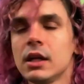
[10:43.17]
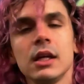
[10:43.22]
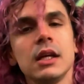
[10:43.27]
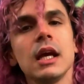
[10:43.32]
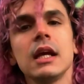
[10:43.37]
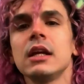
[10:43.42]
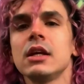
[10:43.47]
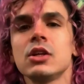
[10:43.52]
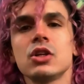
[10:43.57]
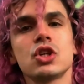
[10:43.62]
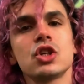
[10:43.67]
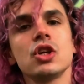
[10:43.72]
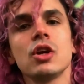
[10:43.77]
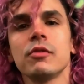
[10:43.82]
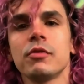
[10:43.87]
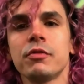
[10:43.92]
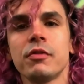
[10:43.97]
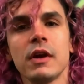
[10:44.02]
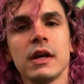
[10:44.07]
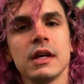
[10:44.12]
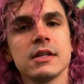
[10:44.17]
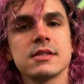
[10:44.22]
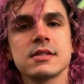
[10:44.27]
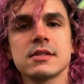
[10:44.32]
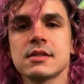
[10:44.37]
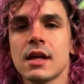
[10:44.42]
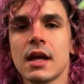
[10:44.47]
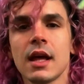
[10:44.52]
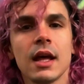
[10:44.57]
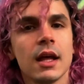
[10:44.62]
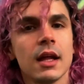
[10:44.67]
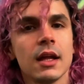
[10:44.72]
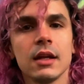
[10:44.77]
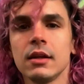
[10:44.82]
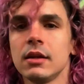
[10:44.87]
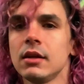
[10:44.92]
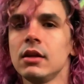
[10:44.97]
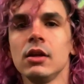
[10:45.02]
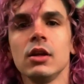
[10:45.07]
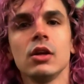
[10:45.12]
getting shit-faced
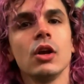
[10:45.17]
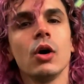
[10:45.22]
and,